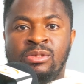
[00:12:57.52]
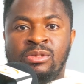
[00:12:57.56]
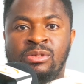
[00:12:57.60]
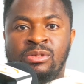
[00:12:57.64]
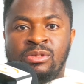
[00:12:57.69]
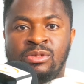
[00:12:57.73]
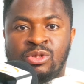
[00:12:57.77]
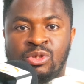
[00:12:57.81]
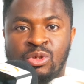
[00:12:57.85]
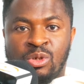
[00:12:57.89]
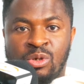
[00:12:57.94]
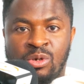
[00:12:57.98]

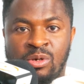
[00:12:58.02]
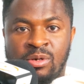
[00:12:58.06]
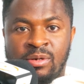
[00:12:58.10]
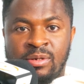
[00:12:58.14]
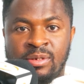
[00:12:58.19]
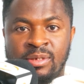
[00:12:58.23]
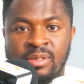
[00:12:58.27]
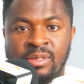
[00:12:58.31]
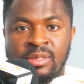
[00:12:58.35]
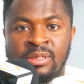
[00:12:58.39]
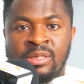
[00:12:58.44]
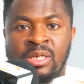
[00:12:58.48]

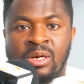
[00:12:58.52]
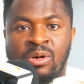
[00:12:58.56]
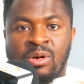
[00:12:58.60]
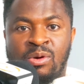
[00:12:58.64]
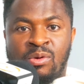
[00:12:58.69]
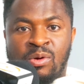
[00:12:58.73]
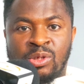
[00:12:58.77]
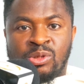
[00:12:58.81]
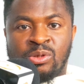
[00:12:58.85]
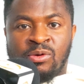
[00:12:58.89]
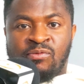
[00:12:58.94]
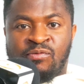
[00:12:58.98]
So in the
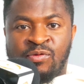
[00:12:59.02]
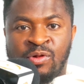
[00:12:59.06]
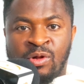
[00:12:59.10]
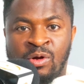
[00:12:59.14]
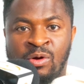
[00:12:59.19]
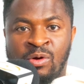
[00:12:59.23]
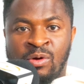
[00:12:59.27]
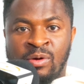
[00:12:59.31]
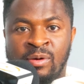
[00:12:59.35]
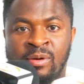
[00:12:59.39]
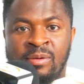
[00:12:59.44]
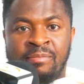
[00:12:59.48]
court of
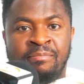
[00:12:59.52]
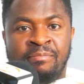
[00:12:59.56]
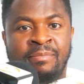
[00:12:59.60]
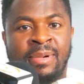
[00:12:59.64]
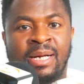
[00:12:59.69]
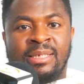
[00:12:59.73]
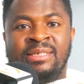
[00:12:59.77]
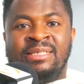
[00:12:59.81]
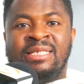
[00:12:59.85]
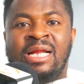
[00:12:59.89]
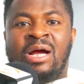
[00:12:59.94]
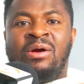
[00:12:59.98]
law,
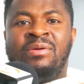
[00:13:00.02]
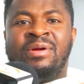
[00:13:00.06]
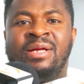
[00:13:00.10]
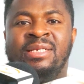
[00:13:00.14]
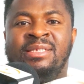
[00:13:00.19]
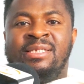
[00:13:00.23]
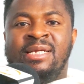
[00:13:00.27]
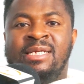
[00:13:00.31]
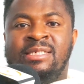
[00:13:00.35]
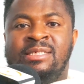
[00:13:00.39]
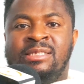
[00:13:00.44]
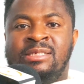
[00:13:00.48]
but
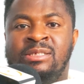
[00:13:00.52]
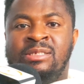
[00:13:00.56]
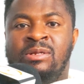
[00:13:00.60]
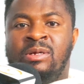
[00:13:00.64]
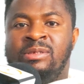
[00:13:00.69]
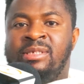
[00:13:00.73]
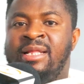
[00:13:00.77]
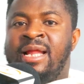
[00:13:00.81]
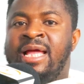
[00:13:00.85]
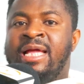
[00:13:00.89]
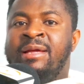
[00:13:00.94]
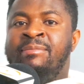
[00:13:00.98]
nowadays,
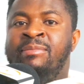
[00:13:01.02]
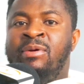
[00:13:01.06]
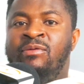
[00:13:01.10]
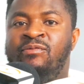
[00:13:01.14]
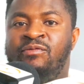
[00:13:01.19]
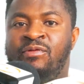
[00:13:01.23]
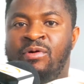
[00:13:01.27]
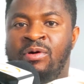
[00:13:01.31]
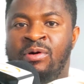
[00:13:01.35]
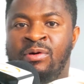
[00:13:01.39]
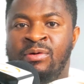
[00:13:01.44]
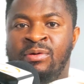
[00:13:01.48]
not like
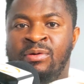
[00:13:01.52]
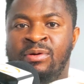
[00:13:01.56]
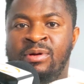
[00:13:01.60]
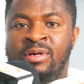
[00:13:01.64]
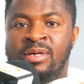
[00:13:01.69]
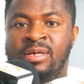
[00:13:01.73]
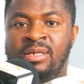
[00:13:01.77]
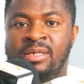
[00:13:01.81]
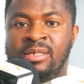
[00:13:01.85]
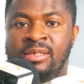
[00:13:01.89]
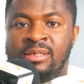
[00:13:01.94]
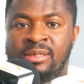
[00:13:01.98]
before,
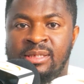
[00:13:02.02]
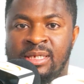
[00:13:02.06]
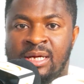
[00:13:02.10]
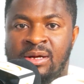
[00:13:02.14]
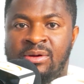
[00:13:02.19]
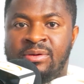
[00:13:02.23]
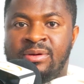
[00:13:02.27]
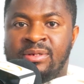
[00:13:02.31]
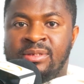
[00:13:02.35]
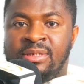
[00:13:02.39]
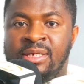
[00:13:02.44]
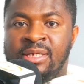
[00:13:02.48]

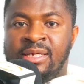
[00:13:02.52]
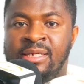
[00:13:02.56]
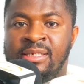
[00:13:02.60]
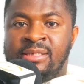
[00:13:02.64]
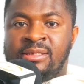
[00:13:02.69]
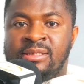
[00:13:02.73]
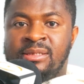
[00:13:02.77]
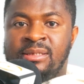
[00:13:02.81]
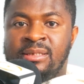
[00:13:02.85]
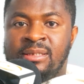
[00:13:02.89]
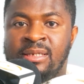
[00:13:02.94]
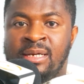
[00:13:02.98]
nowadays,